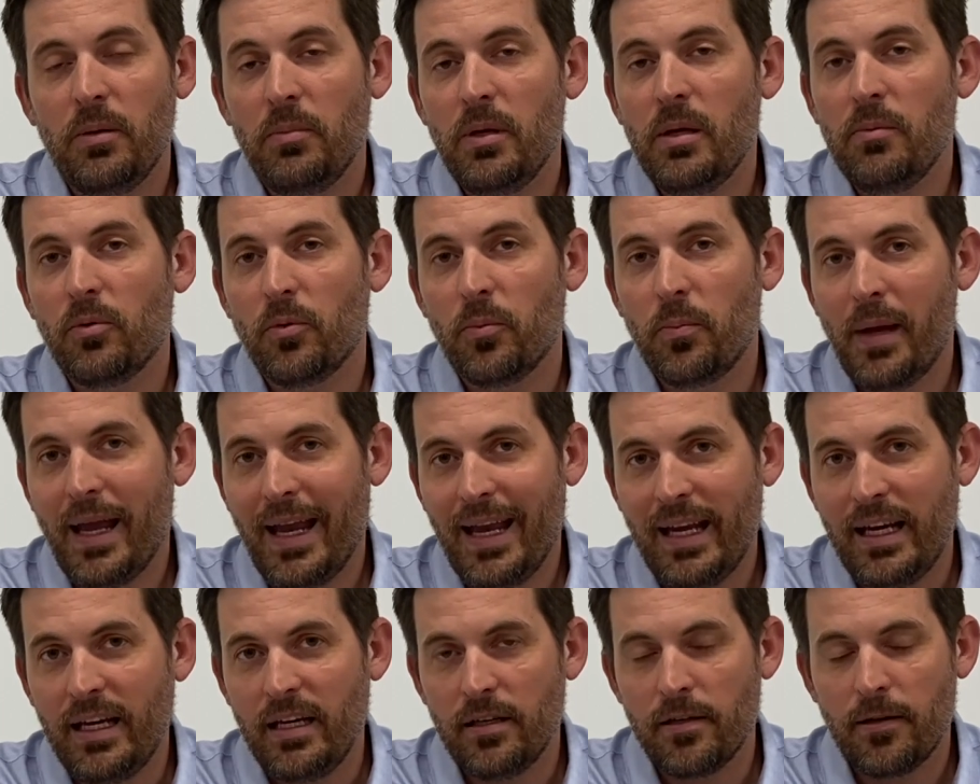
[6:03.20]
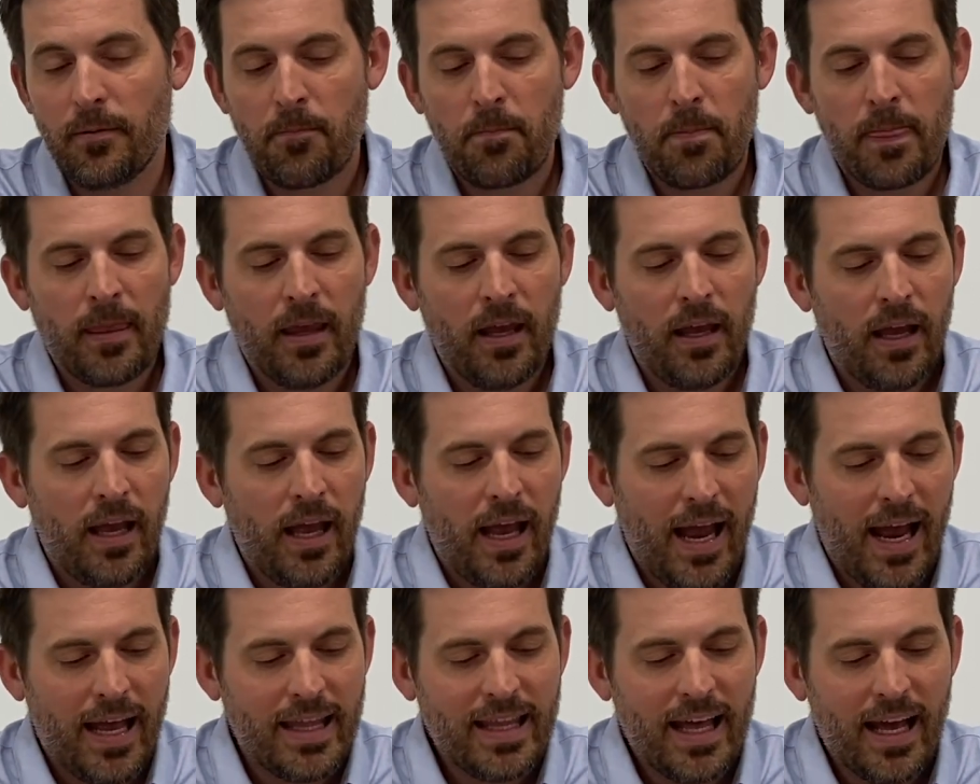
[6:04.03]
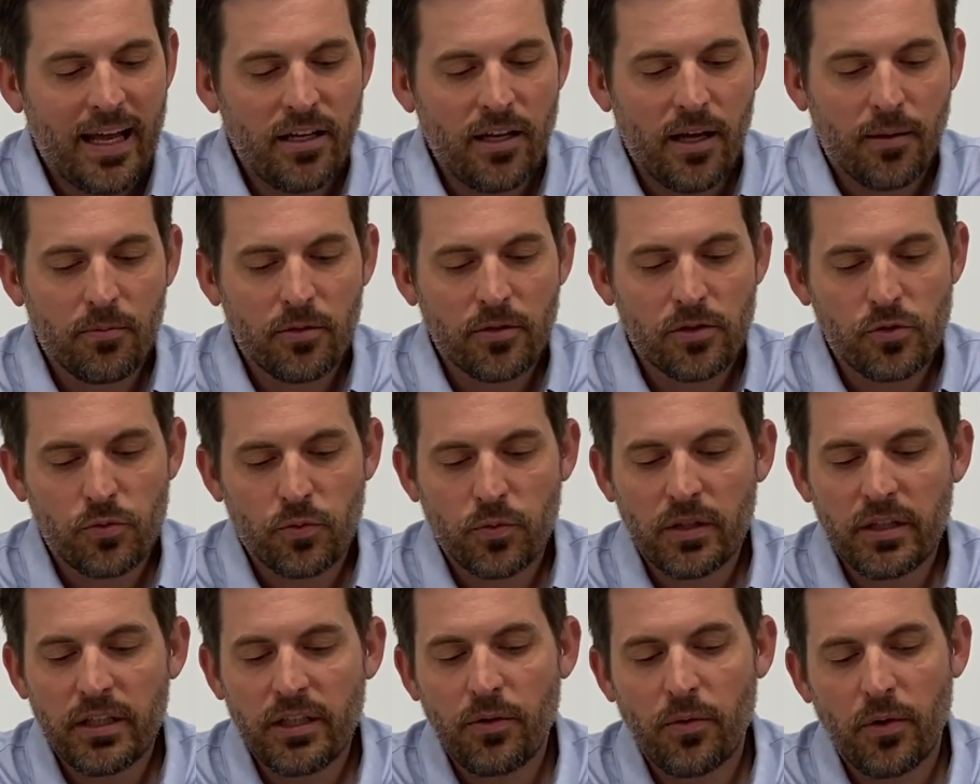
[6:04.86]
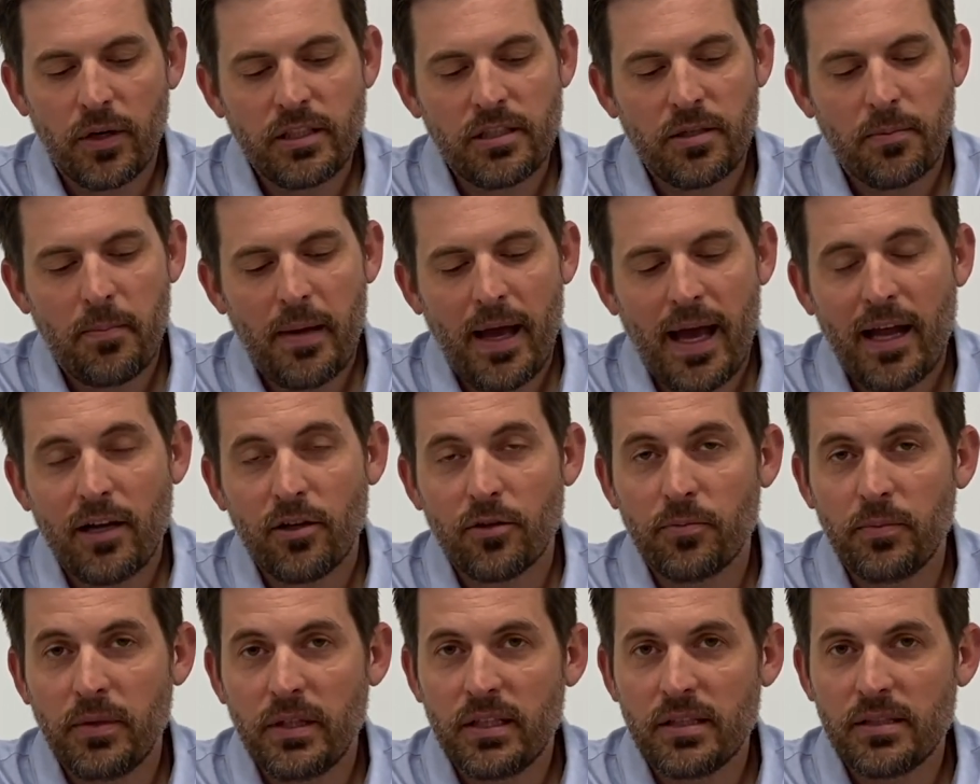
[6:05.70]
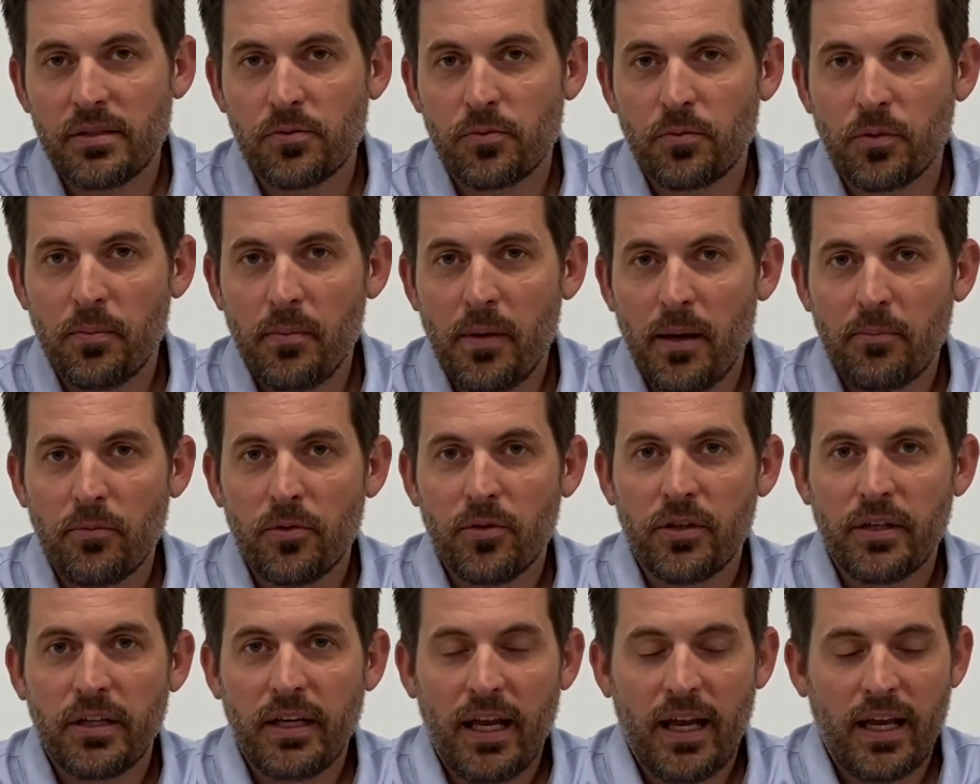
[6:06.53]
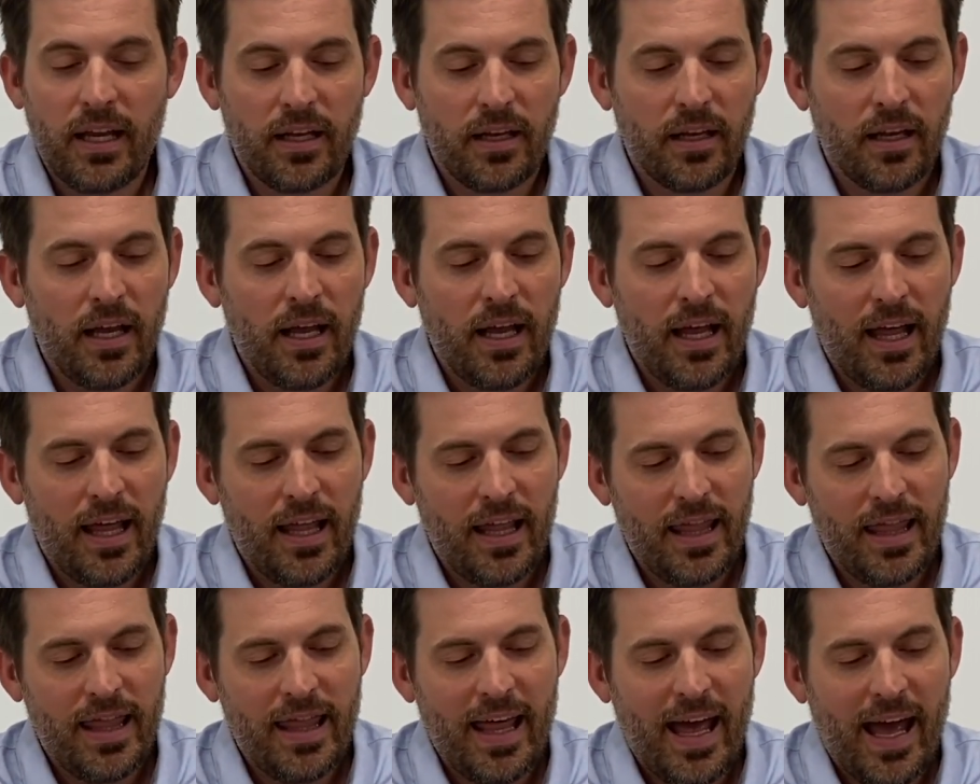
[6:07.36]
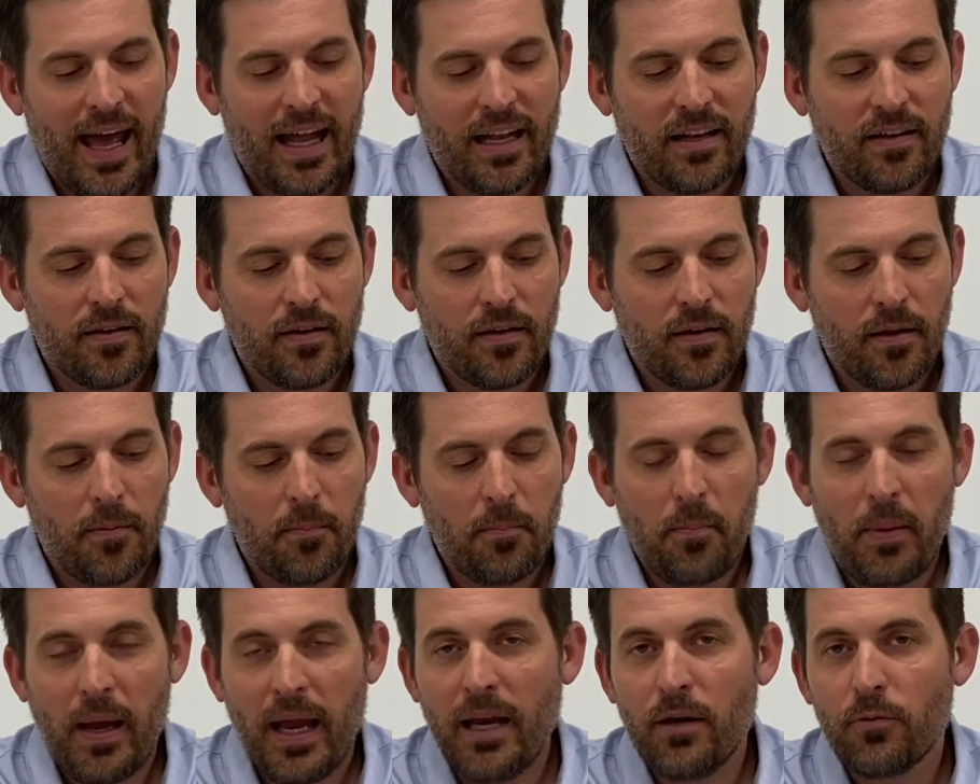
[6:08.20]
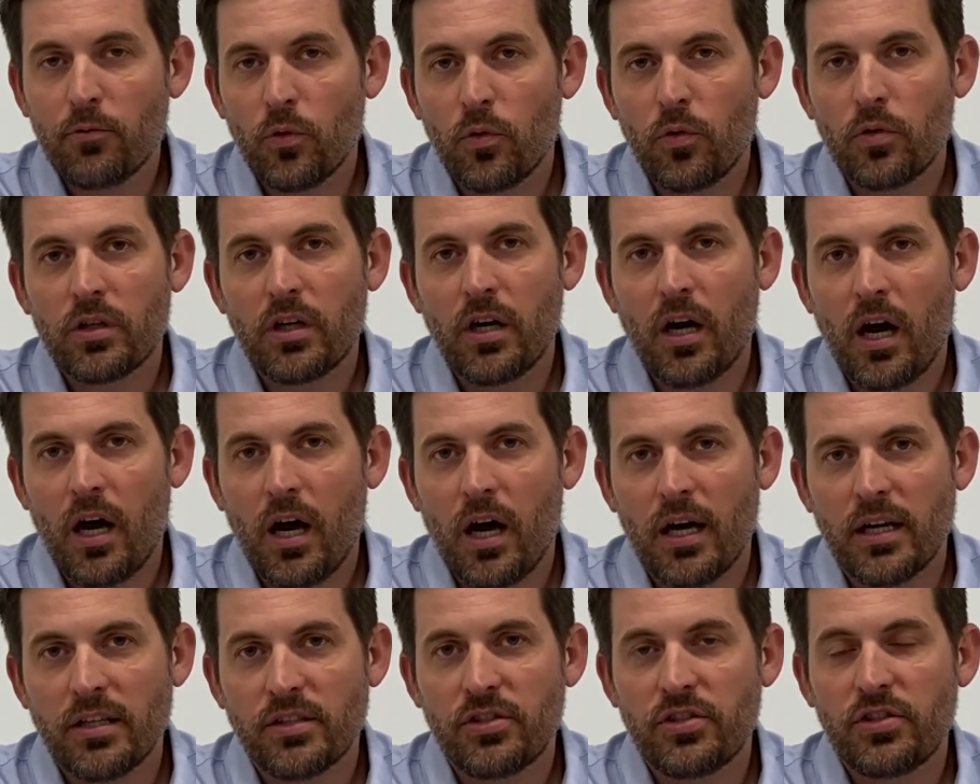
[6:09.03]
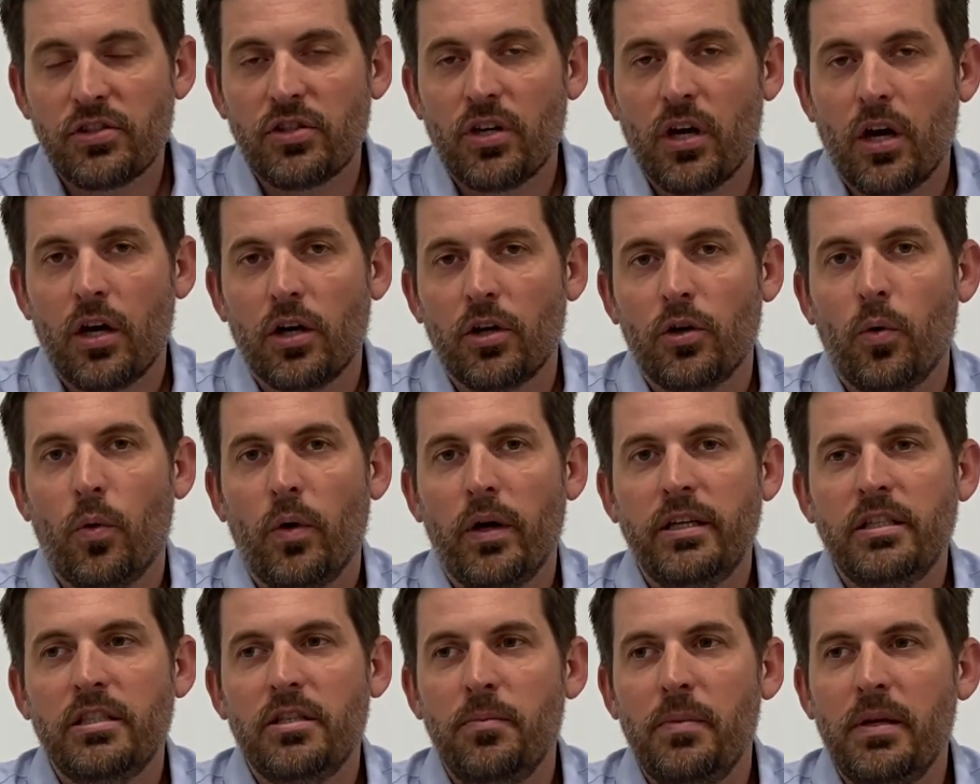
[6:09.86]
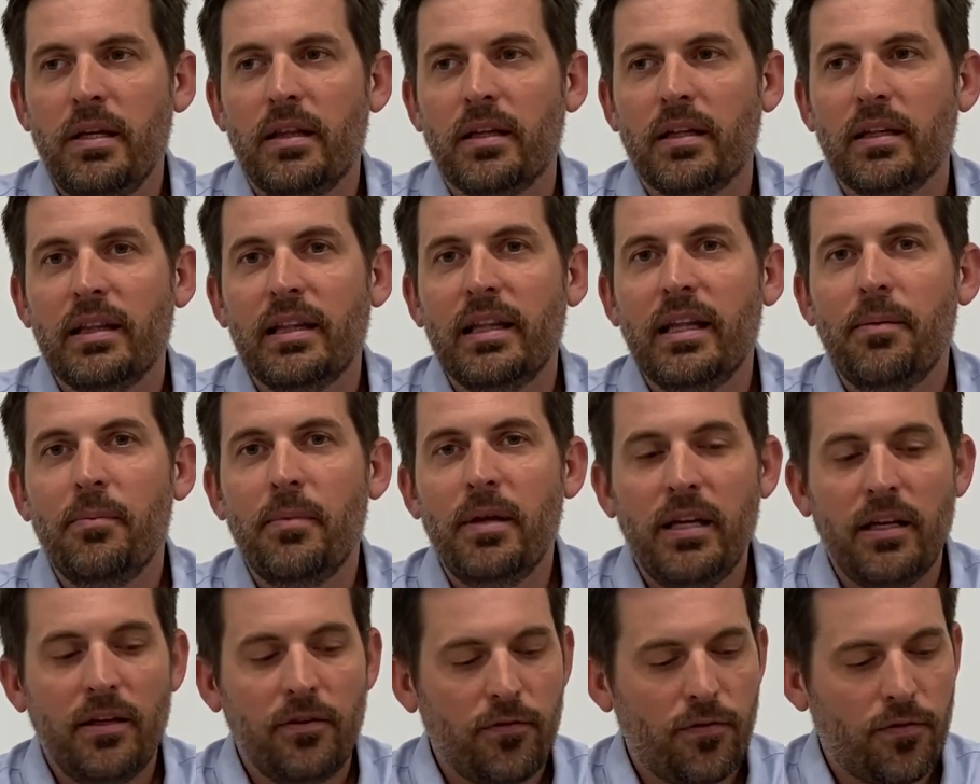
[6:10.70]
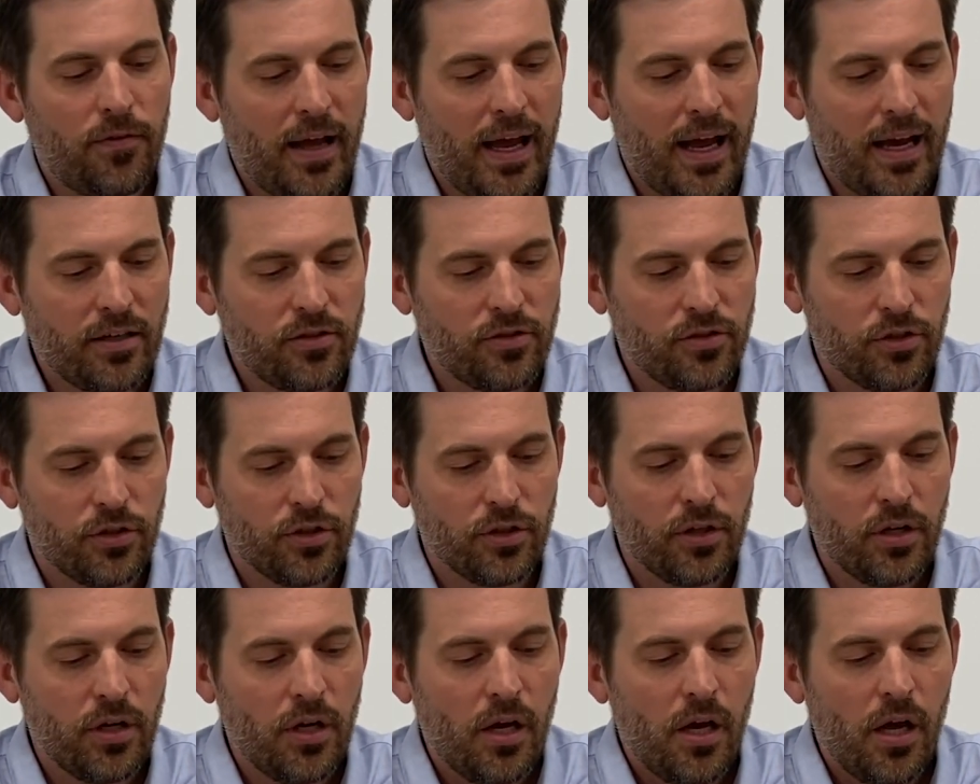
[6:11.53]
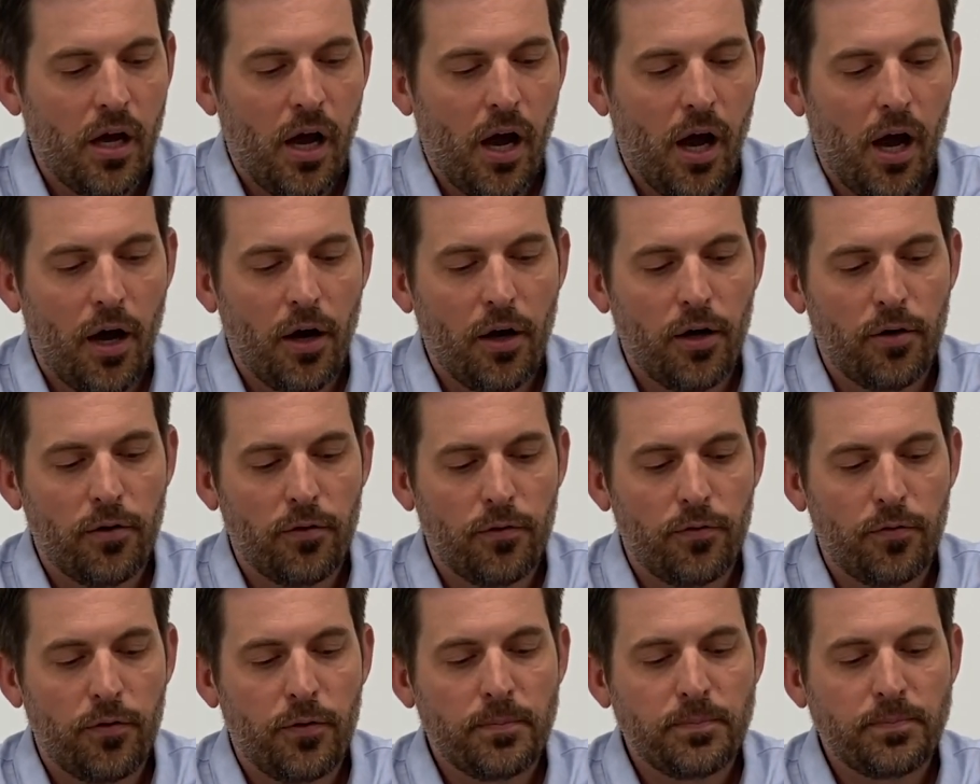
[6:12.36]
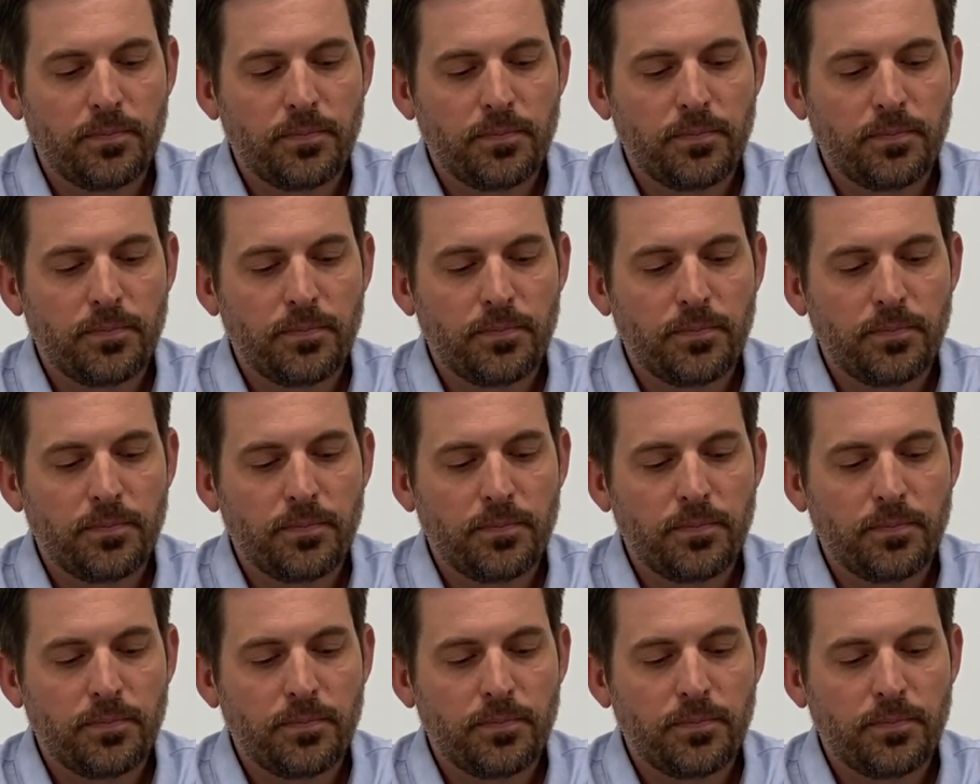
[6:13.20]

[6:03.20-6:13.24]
people paid. And that number is really going to matter, because remember again, that payroll costs are going to be the limiting factor of